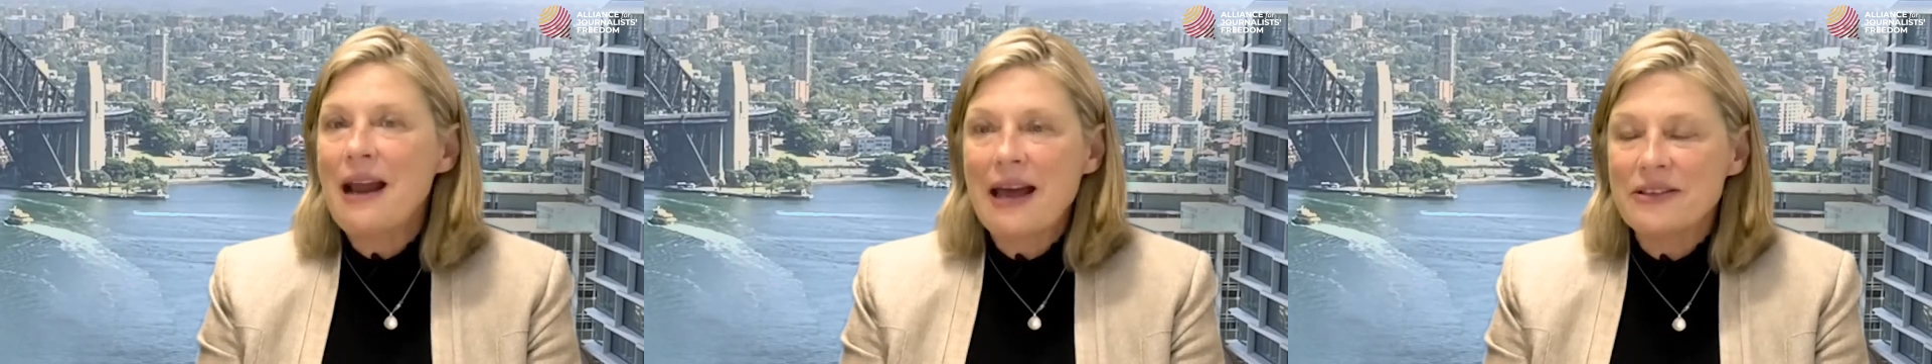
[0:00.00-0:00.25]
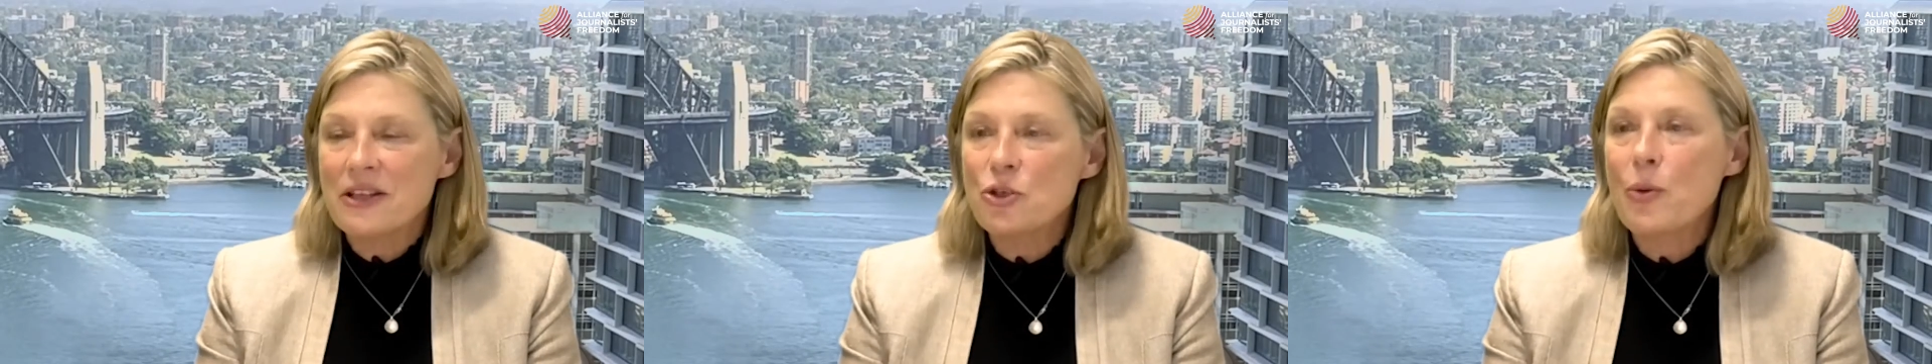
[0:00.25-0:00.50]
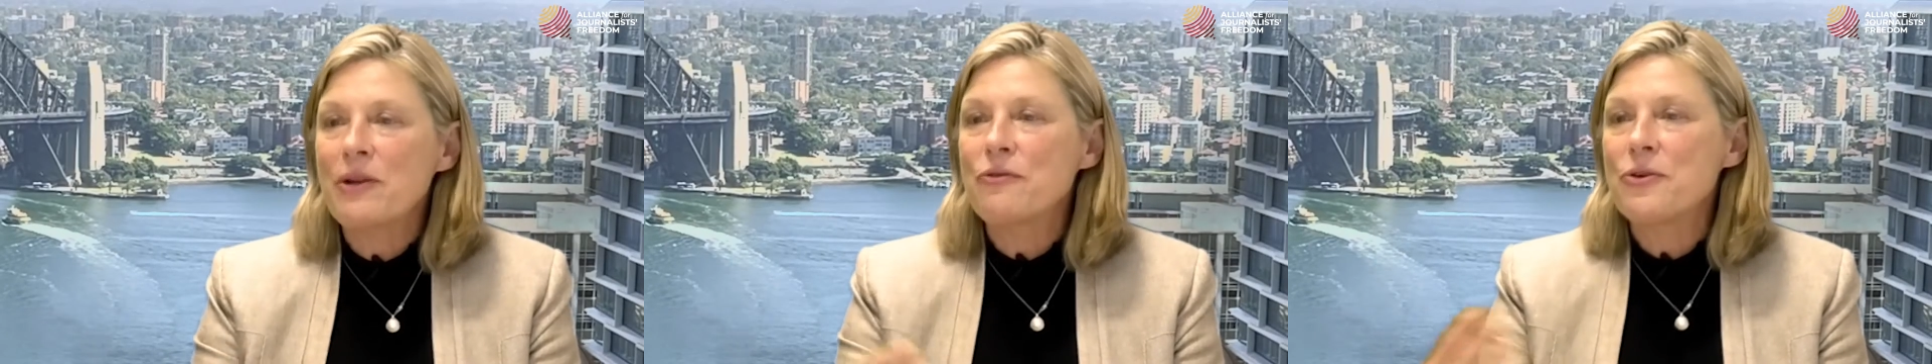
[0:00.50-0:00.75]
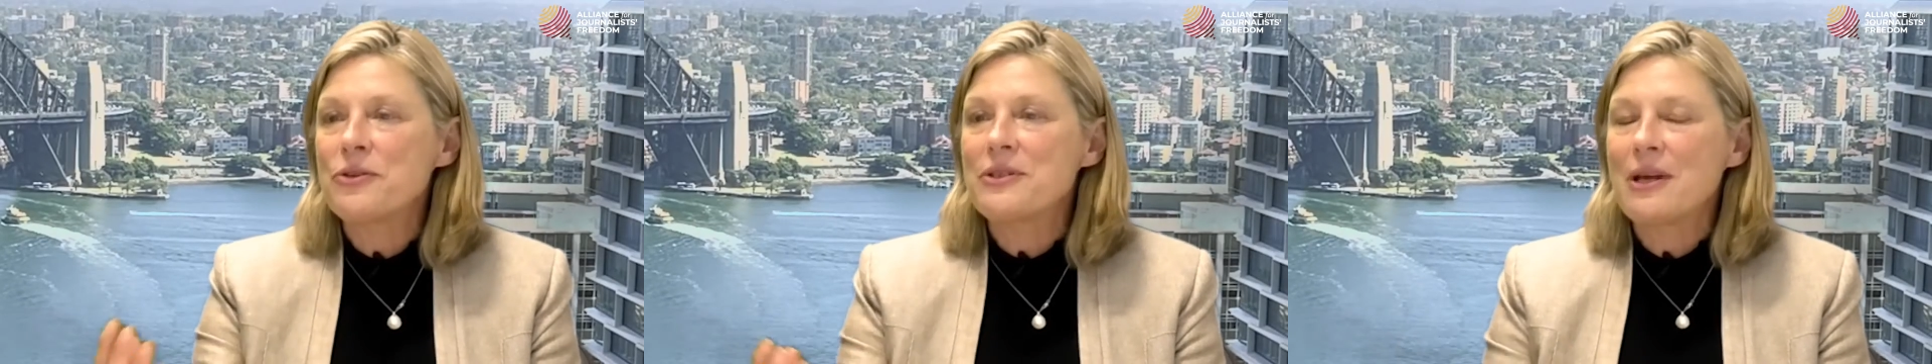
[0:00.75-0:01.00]
as the
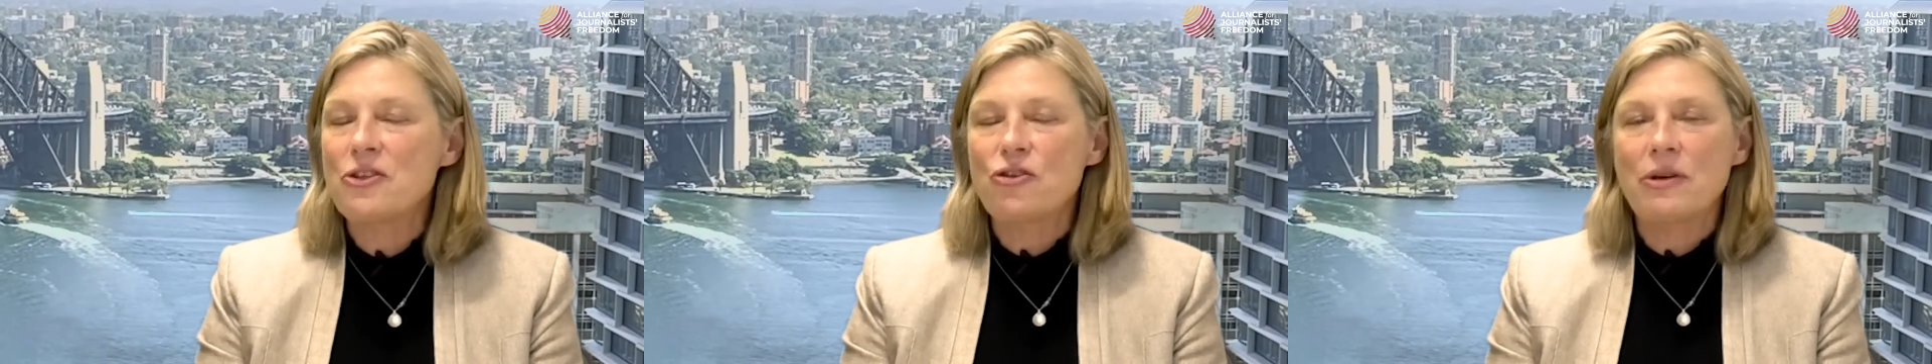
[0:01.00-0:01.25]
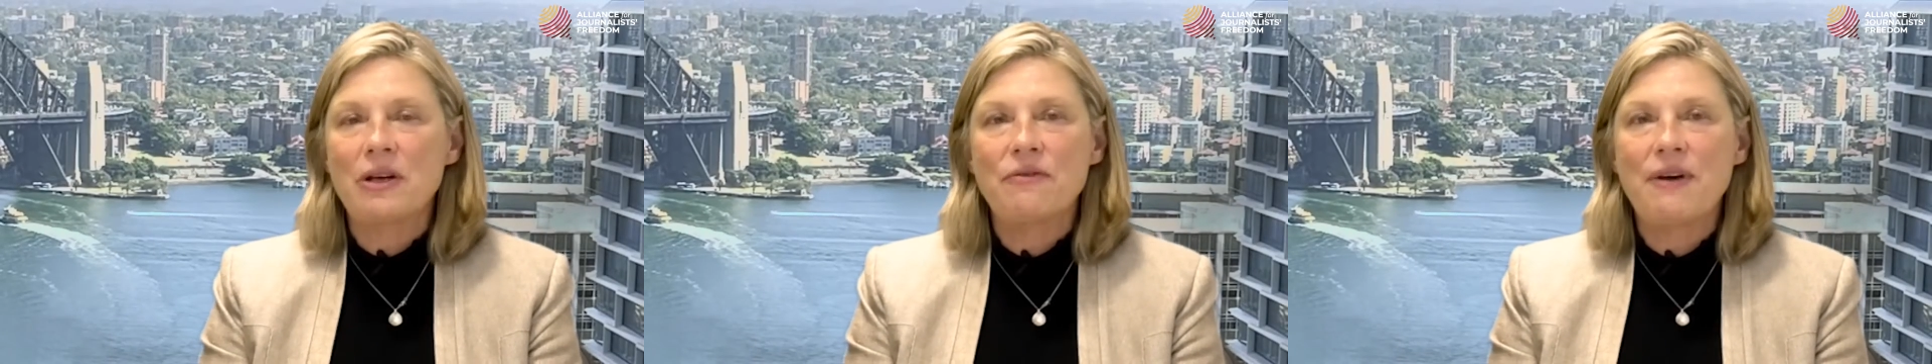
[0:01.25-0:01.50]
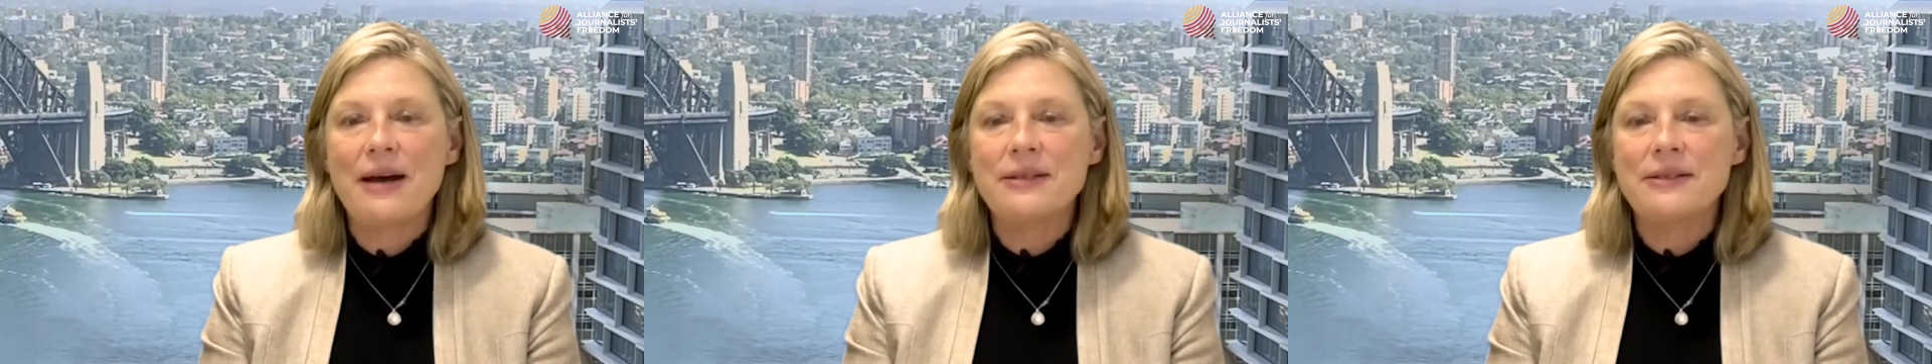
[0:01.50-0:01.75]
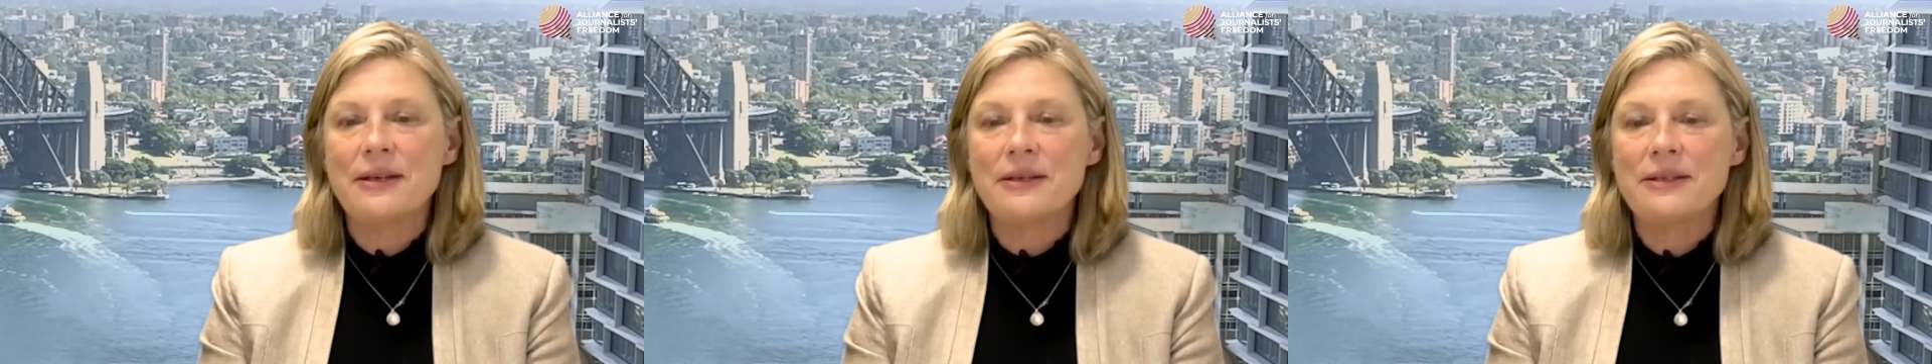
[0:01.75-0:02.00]
21st century
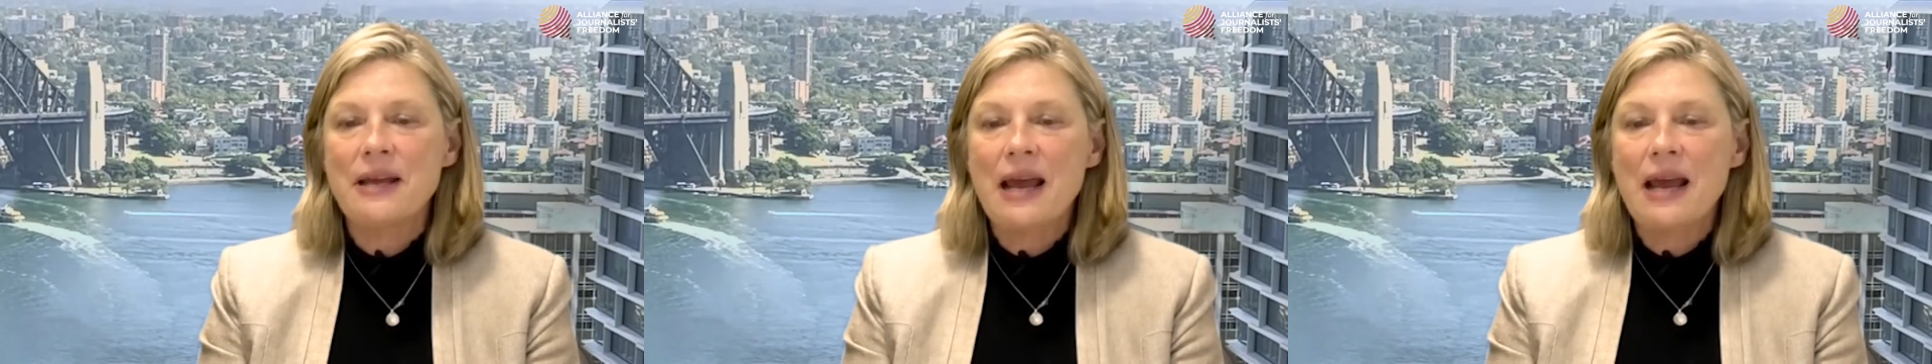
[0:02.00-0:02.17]
advances,